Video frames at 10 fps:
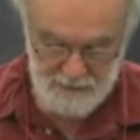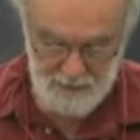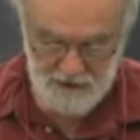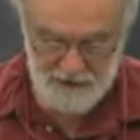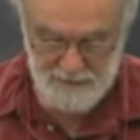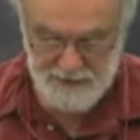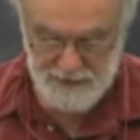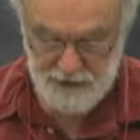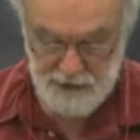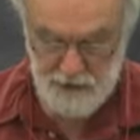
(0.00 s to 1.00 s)
working
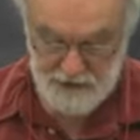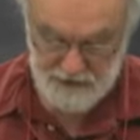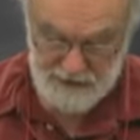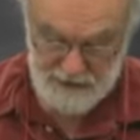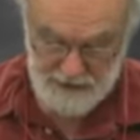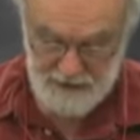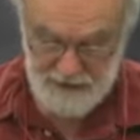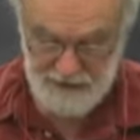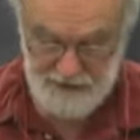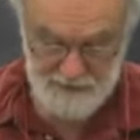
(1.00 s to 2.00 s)
period shorter than
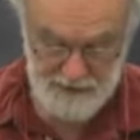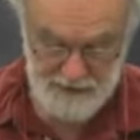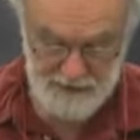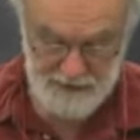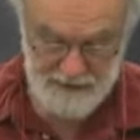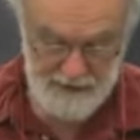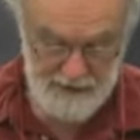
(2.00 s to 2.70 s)
circulation period.